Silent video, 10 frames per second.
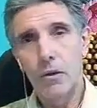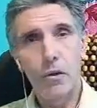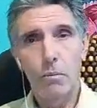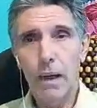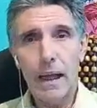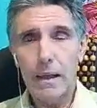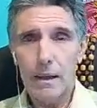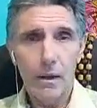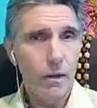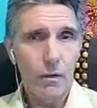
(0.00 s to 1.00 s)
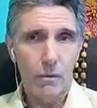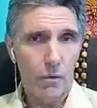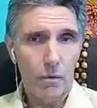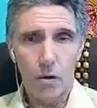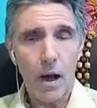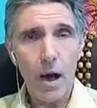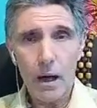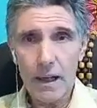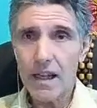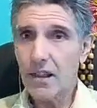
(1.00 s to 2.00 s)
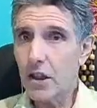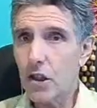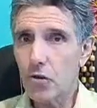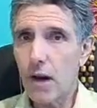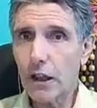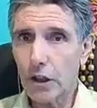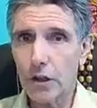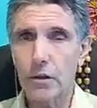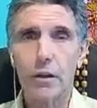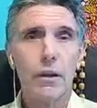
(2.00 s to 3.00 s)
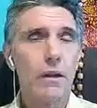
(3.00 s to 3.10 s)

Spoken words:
Your heart has instruction